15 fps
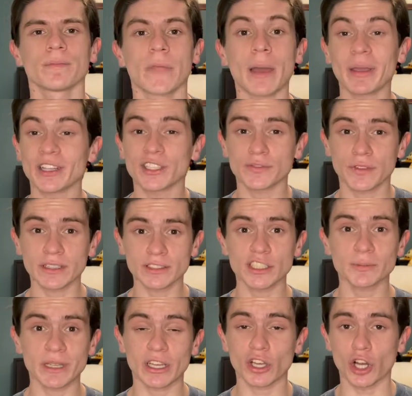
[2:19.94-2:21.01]
I mean, Sphinxes
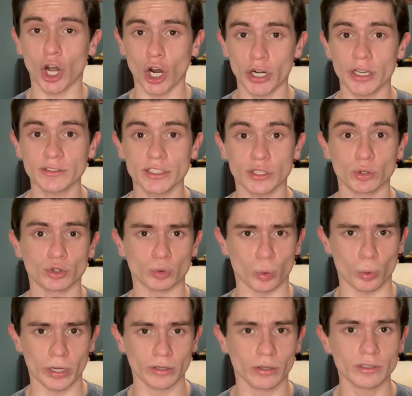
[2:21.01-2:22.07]
being guardians that use
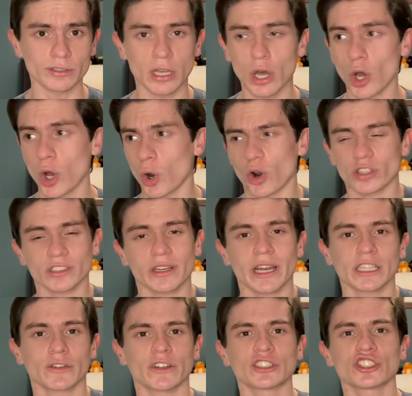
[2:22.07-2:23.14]
riddles or some
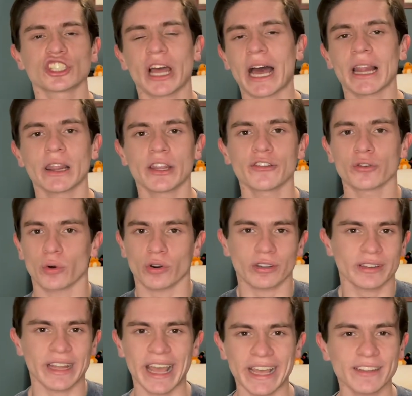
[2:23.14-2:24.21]
kind of a challenge or
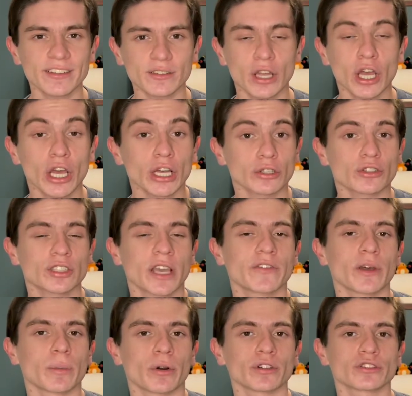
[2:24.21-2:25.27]
test to see if
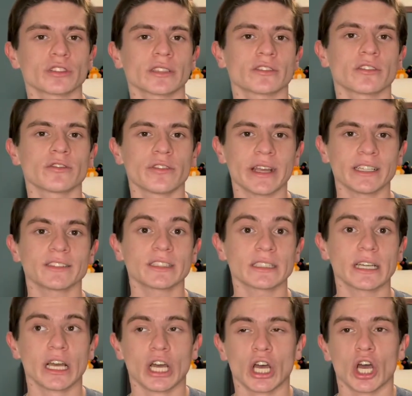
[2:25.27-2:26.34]
the person that they're
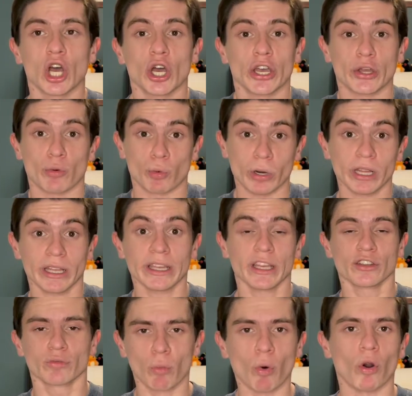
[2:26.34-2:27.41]
facing really
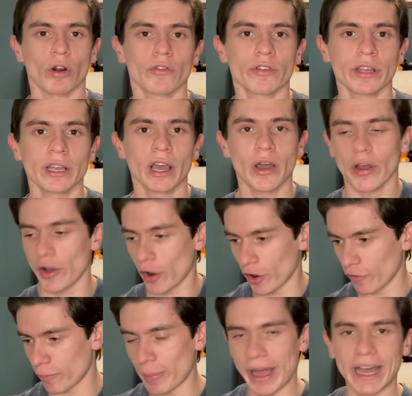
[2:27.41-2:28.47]
is worthy
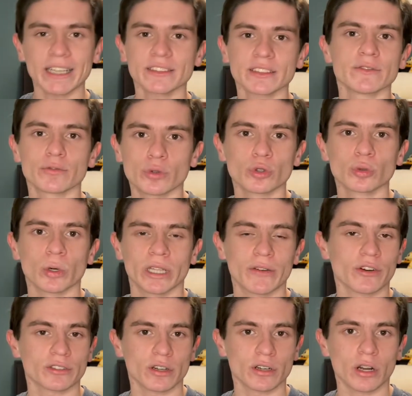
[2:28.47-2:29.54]
of passing through to whatever
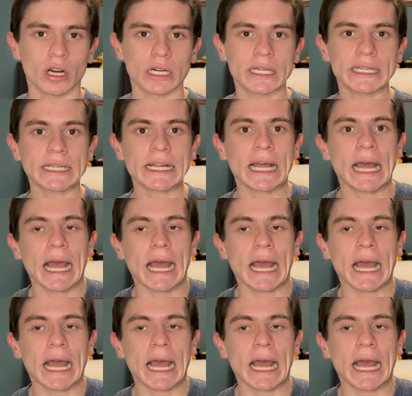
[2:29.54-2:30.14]
they're guarding,